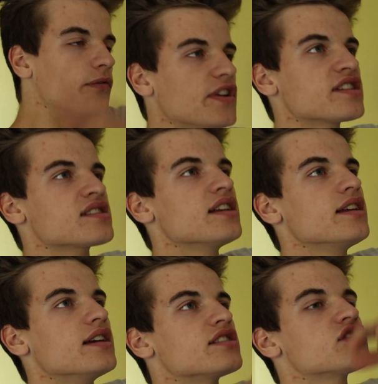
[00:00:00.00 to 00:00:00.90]

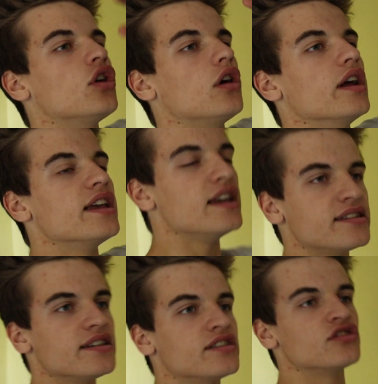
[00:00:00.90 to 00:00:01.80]
obviously, it's not
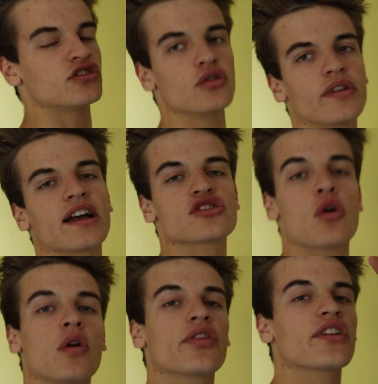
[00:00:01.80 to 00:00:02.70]
easy to do that.
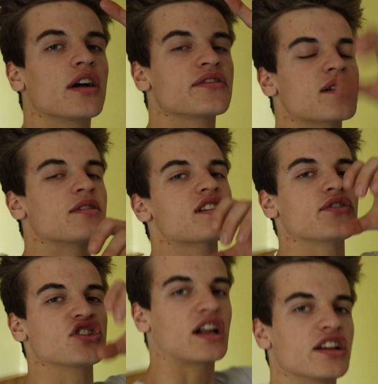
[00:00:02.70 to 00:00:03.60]
So one thing I've set
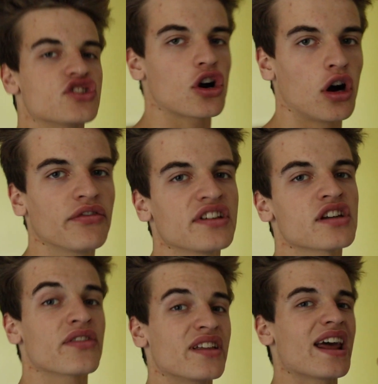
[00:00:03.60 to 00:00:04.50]
myself a challenge of is
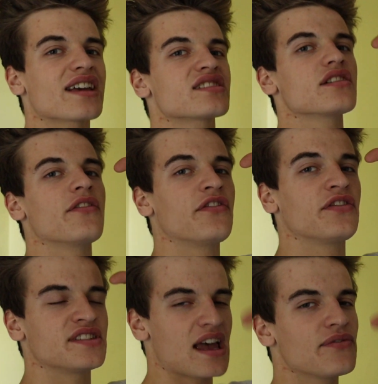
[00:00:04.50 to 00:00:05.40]
over the next
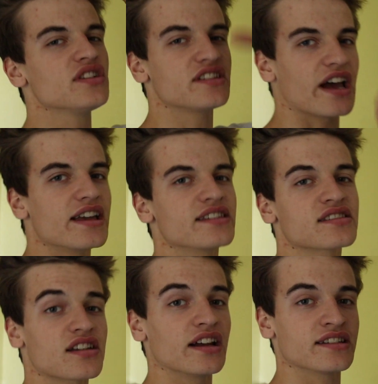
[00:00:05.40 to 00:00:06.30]
7 days,
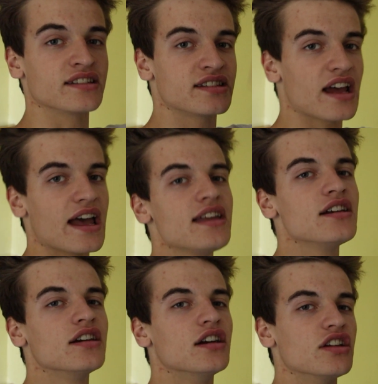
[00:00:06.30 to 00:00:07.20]
starting
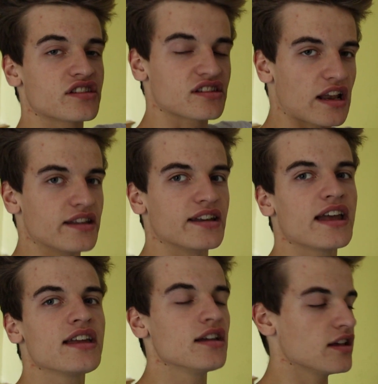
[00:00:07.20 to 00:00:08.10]
today,
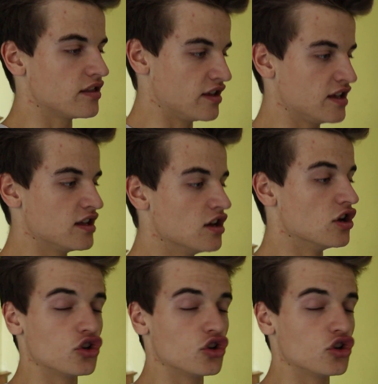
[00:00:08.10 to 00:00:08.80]
Sunday the